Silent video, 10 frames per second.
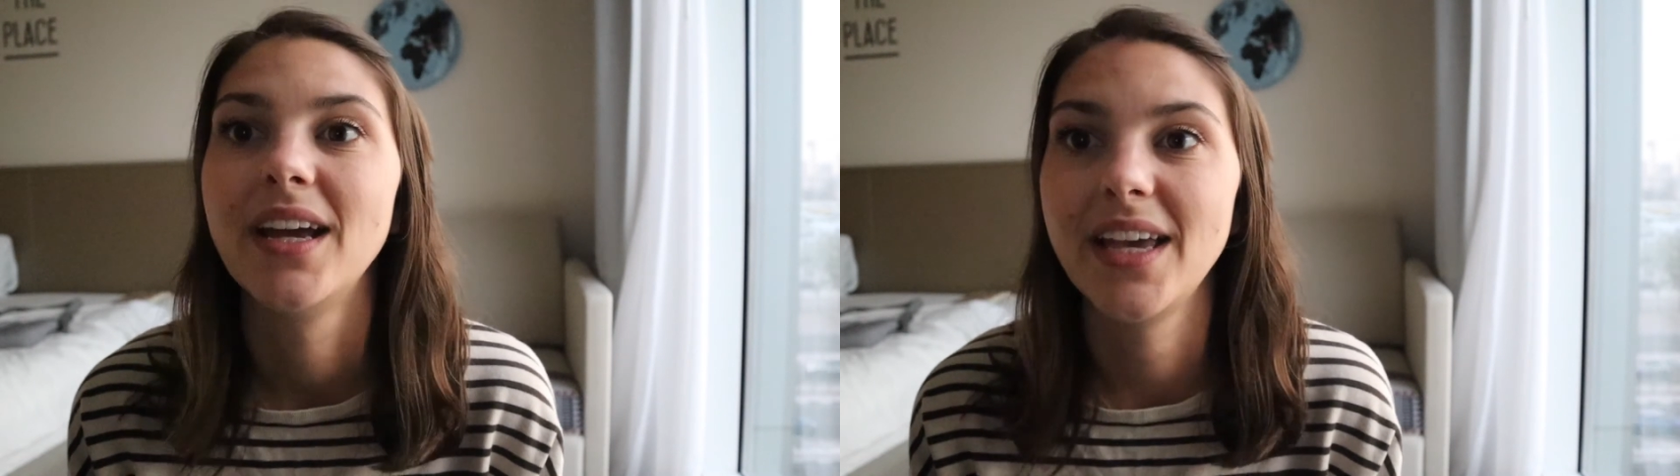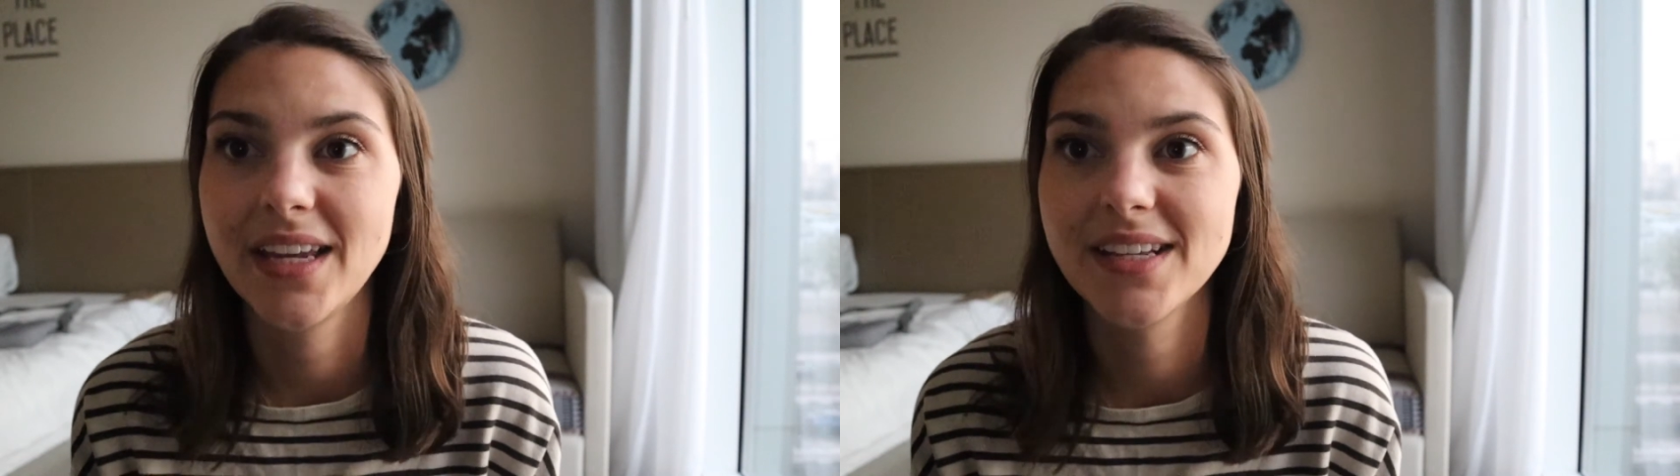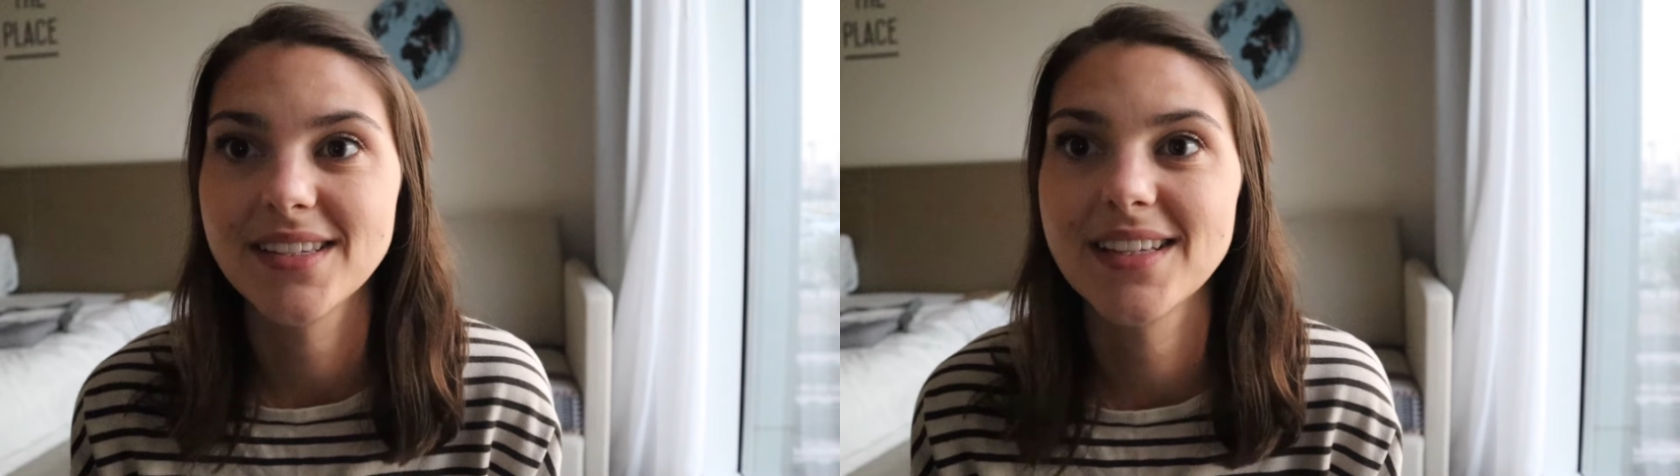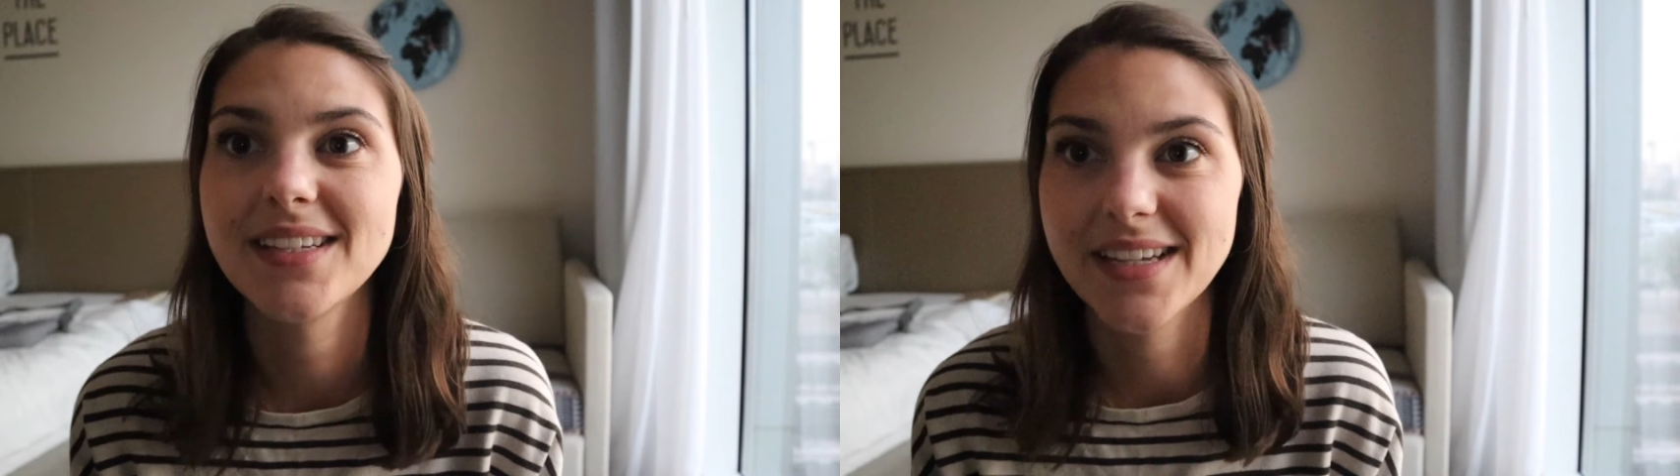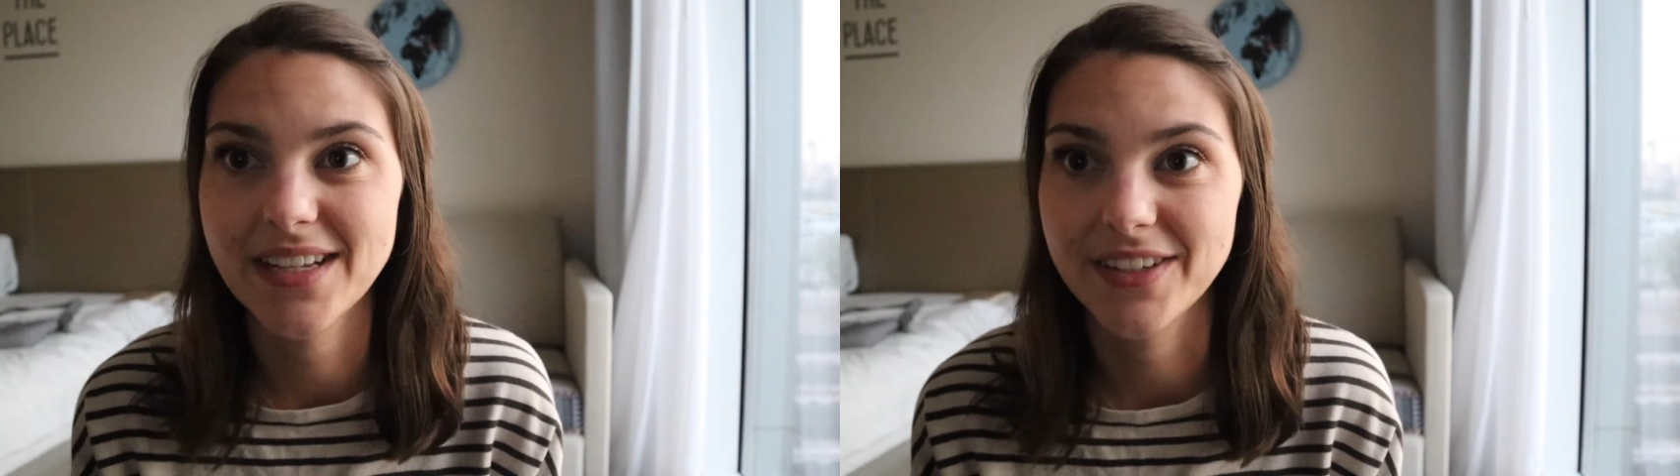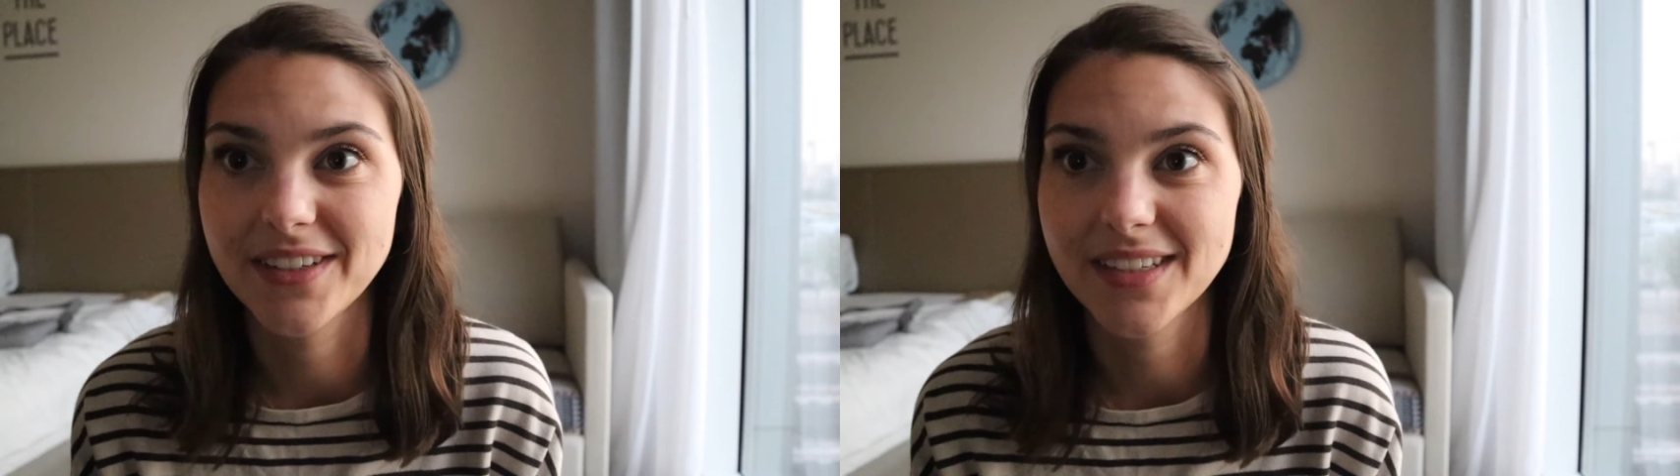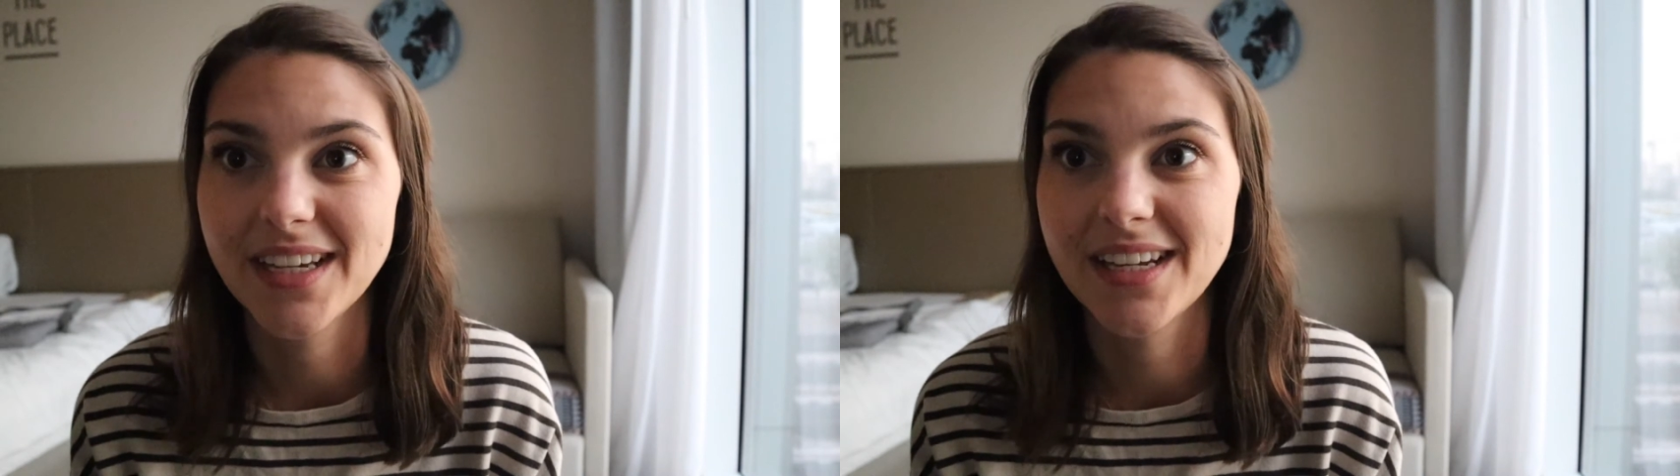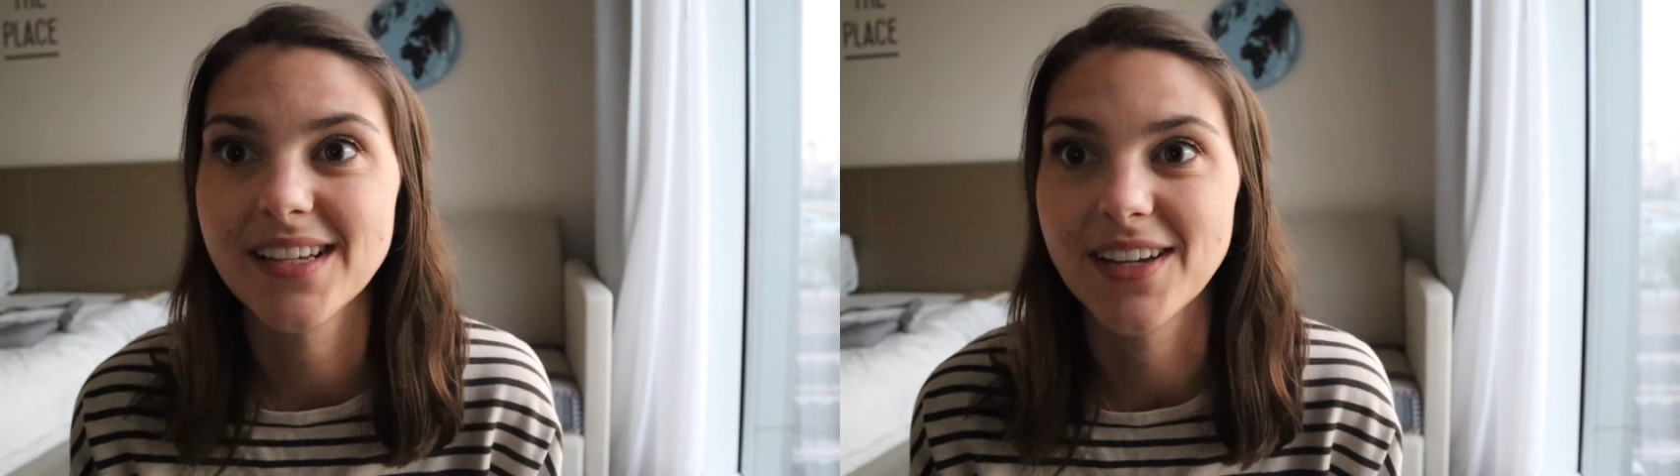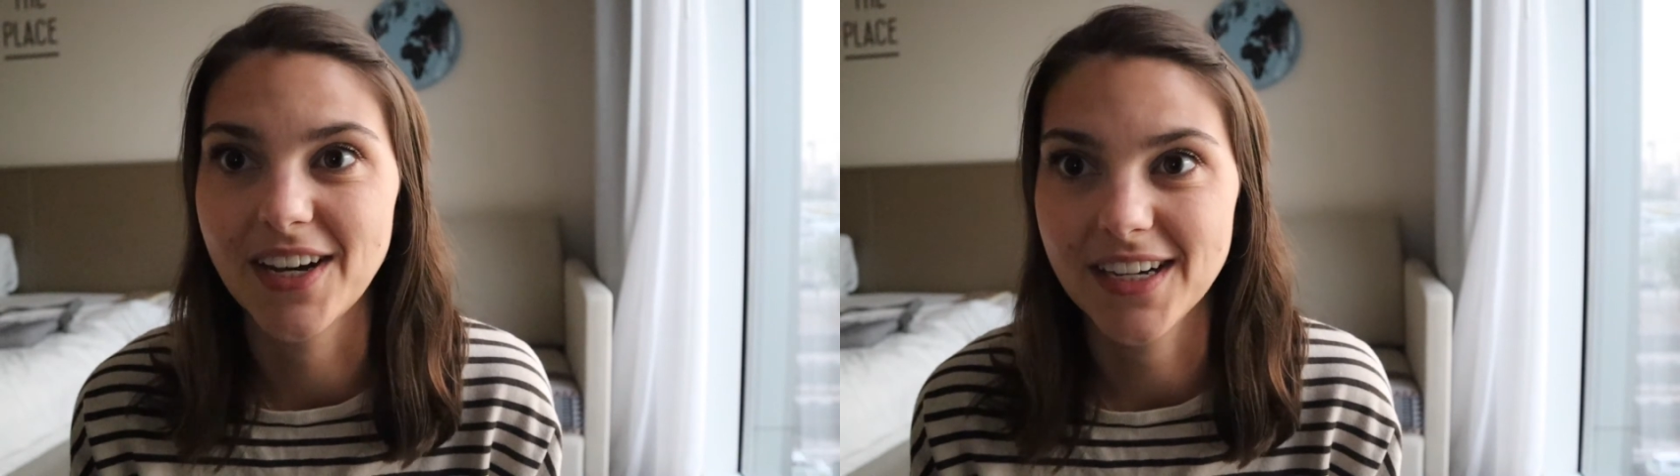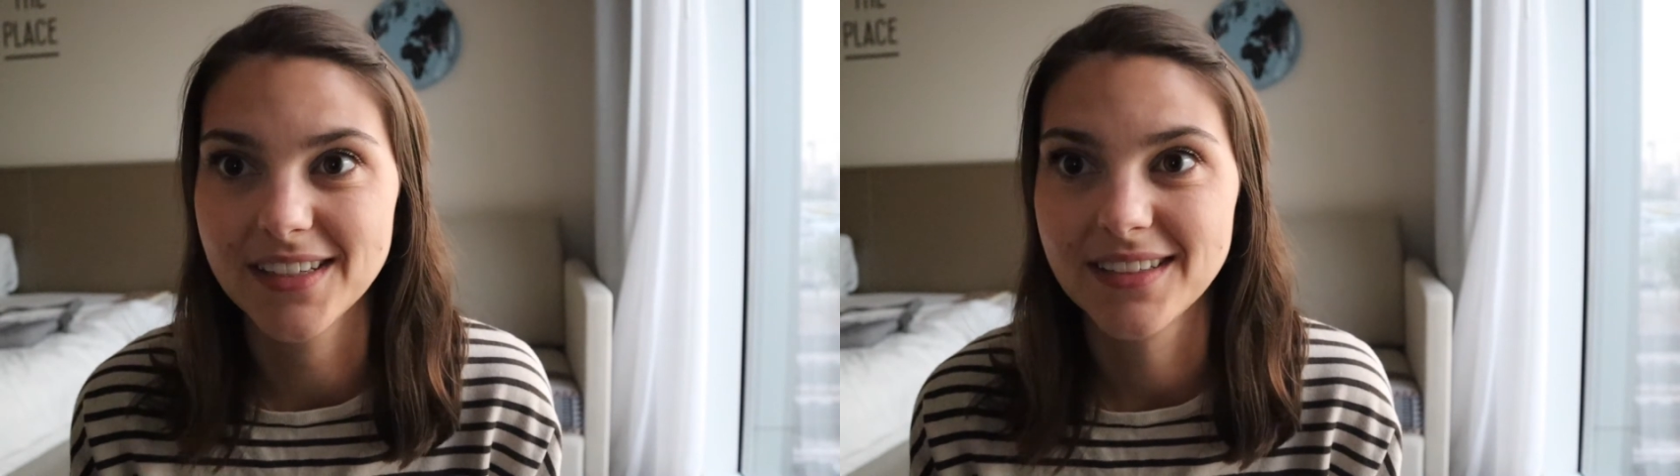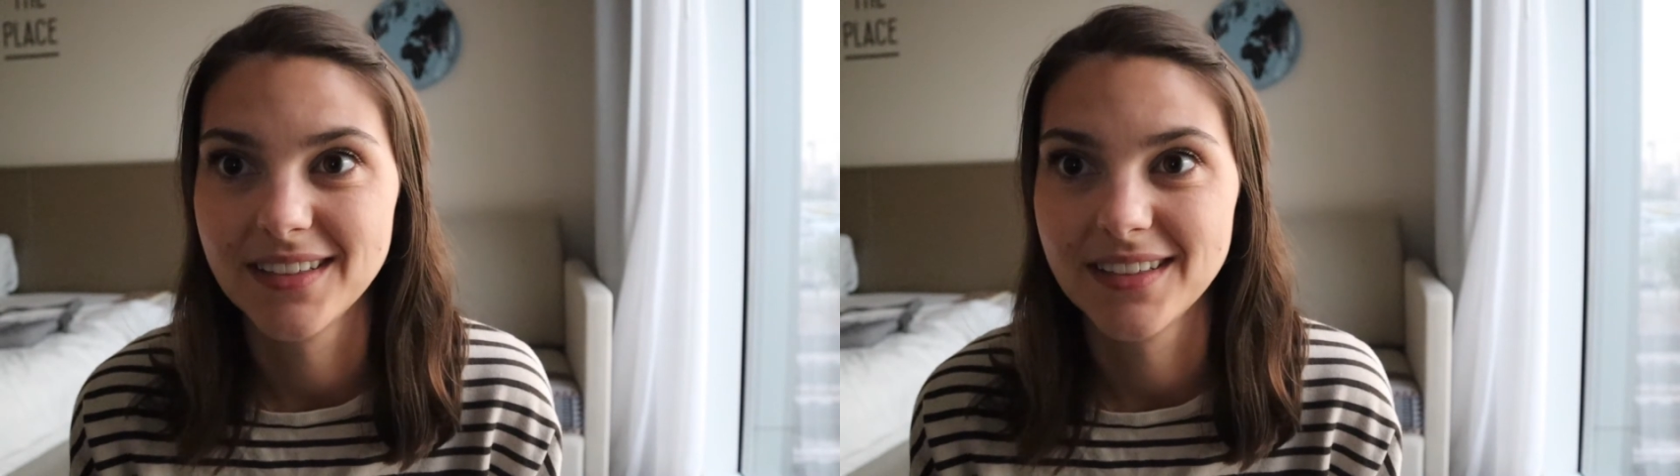It is the desert. It is hot.